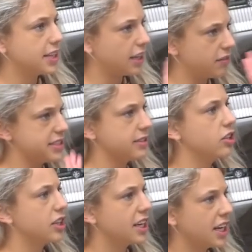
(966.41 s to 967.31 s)
like if he's
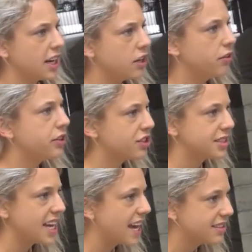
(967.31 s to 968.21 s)
looking at you and
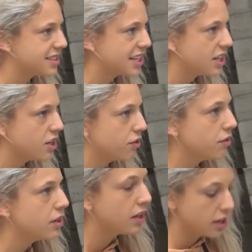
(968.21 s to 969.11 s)
just testing you,